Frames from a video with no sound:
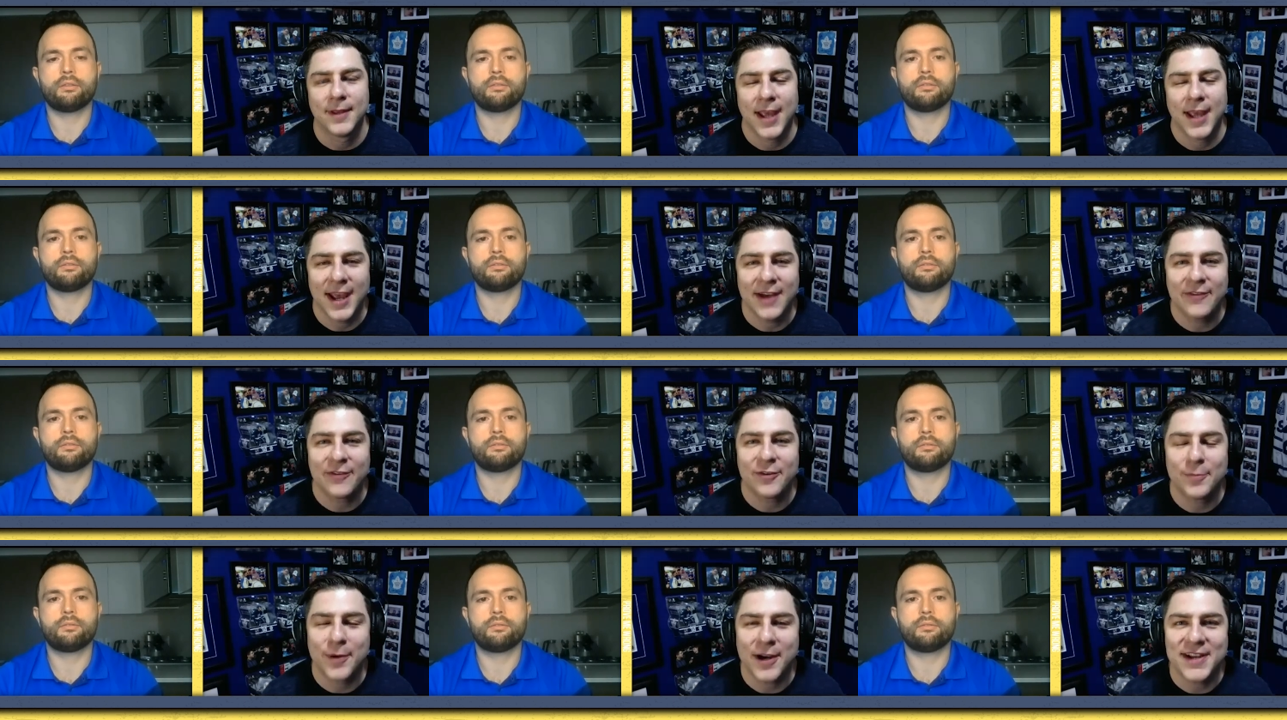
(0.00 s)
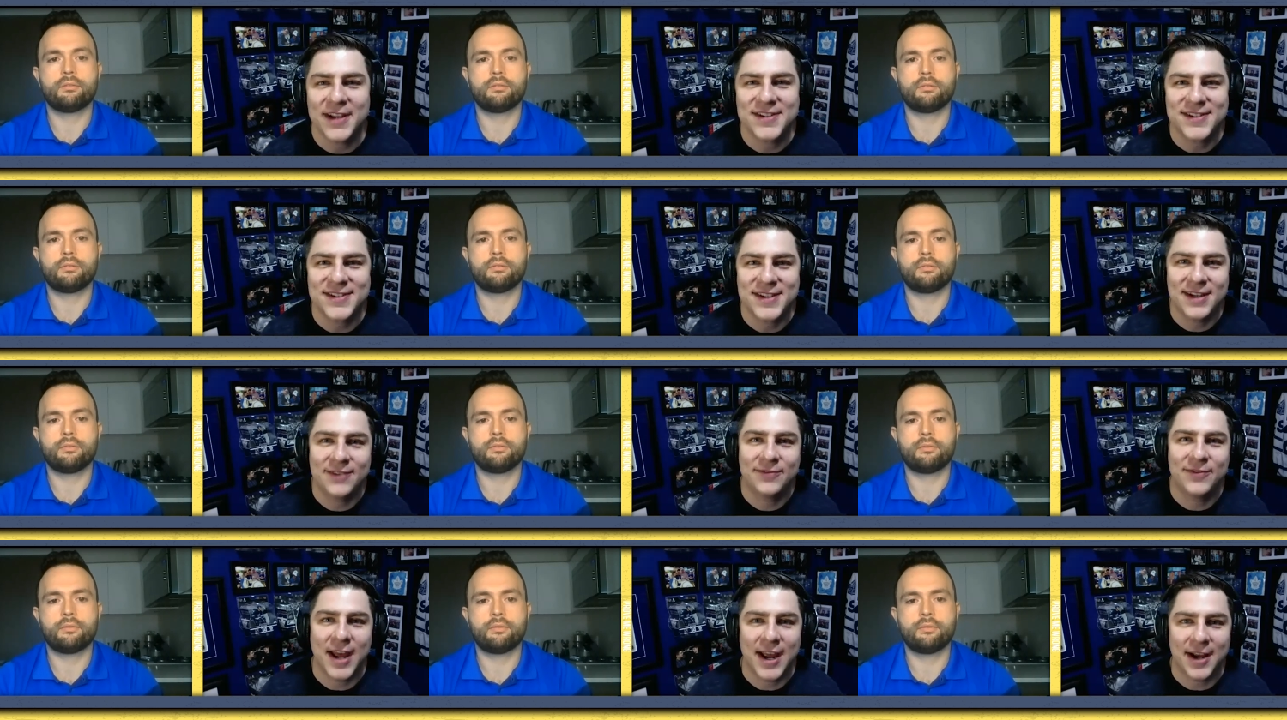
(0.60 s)
Speaker 1: Hey, everybody,
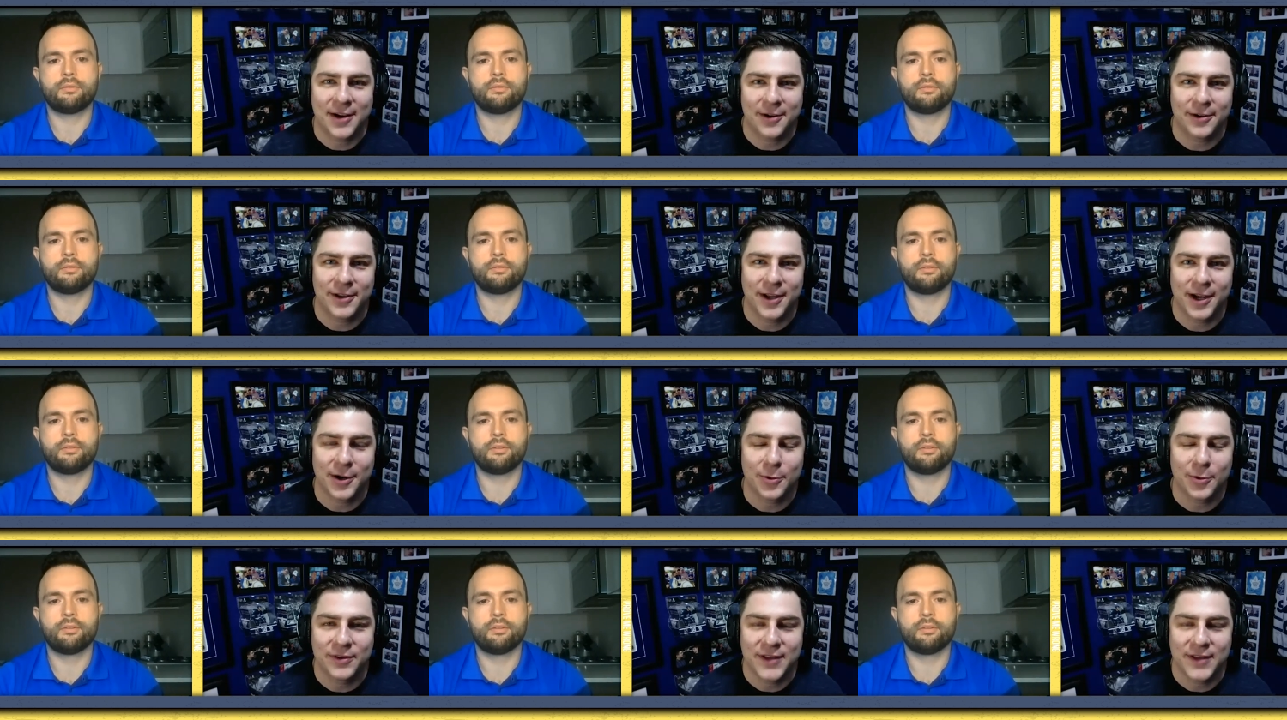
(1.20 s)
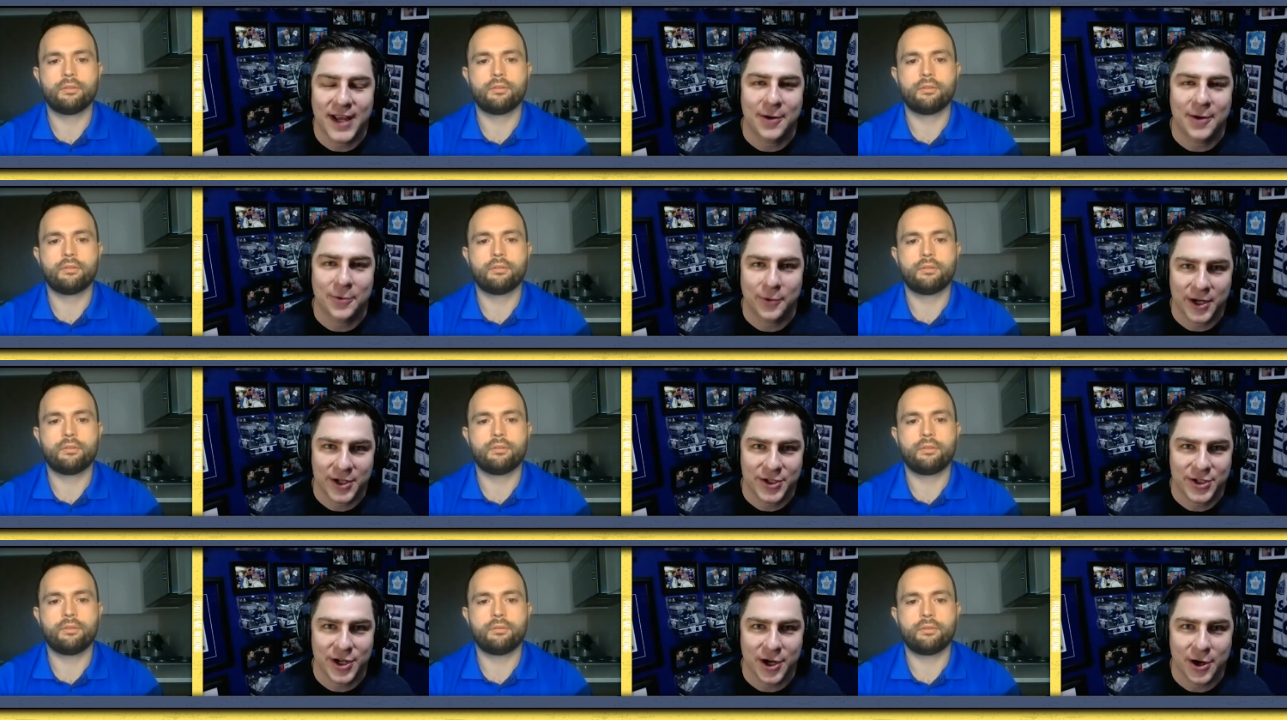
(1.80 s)
Steve Dangle here with Dan
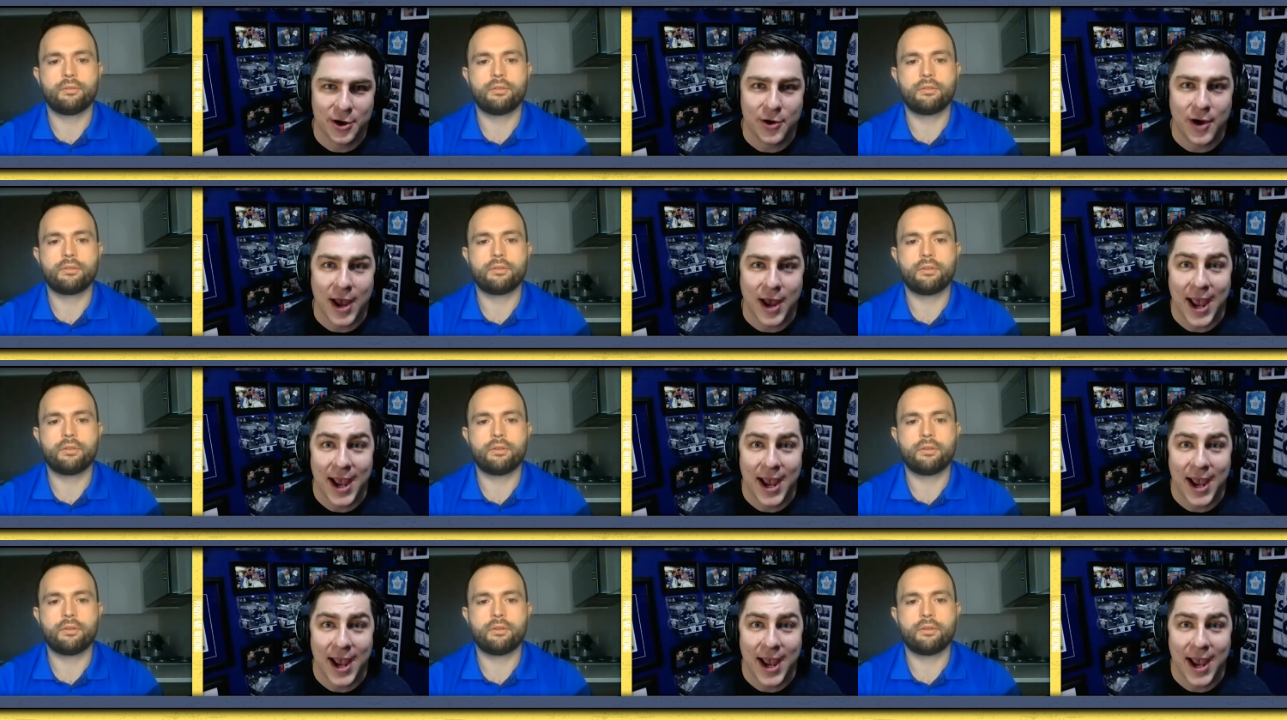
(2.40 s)
Riccio.